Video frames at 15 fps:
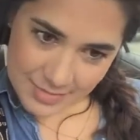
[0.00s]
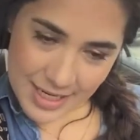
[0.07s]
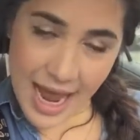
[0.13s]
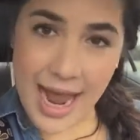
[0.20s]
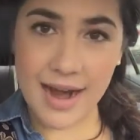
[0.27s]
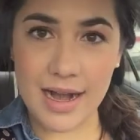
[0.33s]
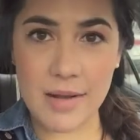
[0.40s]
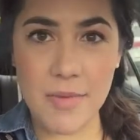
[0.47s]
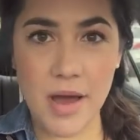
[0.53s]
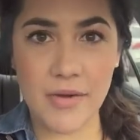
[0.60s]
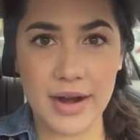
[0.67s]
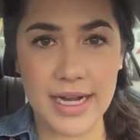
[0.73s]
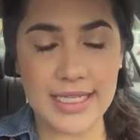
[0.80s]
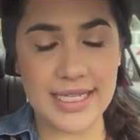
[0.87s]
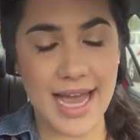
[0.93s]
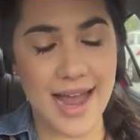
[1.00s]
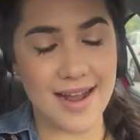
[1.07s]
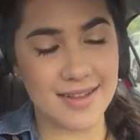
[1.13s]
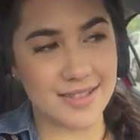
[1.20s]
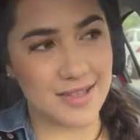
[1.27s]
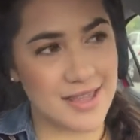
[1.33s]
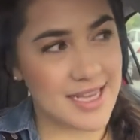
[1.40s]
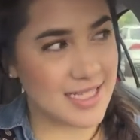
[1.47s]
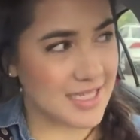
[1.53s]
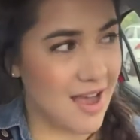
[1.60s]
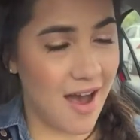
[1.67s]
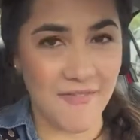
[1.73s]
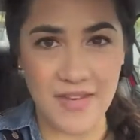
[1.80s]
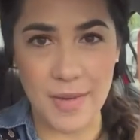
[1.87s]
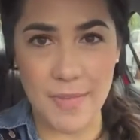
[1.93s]
I'm tired, I'm already tired. So this
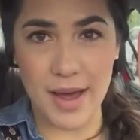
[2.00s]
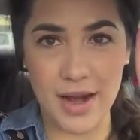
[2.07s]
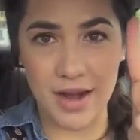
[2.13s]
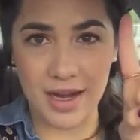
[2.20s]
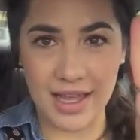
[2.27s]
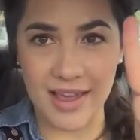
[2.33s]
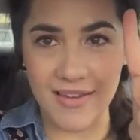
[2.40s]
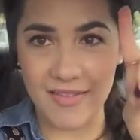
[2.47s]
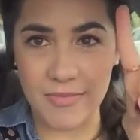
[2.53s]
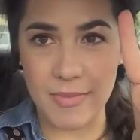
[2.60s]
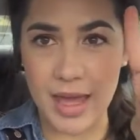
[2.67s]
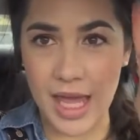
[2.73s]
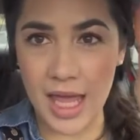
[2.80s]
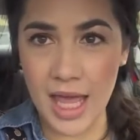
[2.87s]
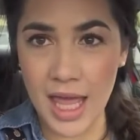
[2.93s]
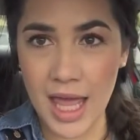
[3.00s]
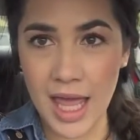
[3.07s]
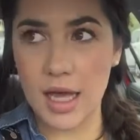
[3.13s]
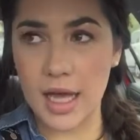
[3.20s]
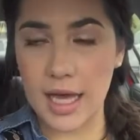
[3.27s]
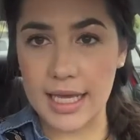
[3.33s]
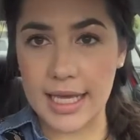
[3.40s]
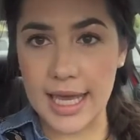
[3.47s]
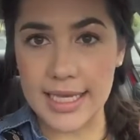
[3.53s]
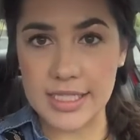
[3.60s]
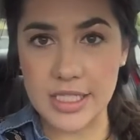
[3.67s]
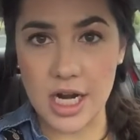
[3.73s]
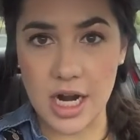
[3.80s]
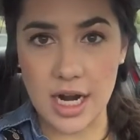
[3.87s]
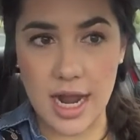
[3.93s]
coffee better give me a
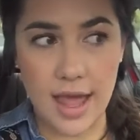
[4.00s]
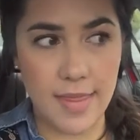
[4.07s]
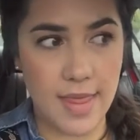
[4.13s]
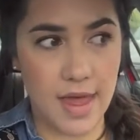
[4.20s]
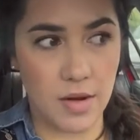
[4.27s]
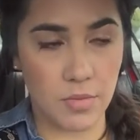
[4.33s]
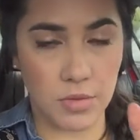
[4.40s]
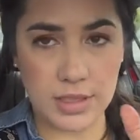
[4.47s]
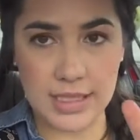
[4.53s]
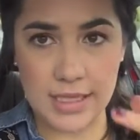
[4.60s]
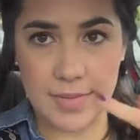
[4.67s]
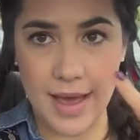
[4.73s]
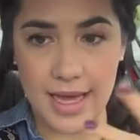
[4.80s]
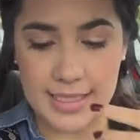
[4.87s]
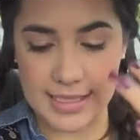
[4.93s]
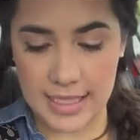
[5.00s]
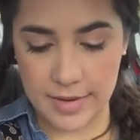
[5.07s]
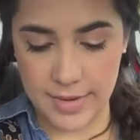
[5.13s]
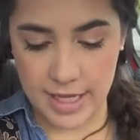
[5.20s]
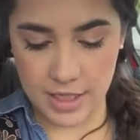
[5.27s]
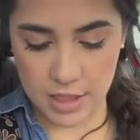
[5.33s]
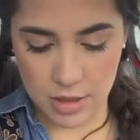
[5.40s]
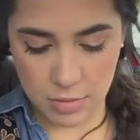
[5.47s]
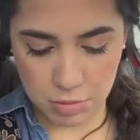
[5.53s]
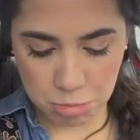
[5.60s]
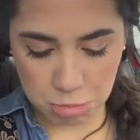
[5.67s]
kickstart and then we'll see Max in a bit.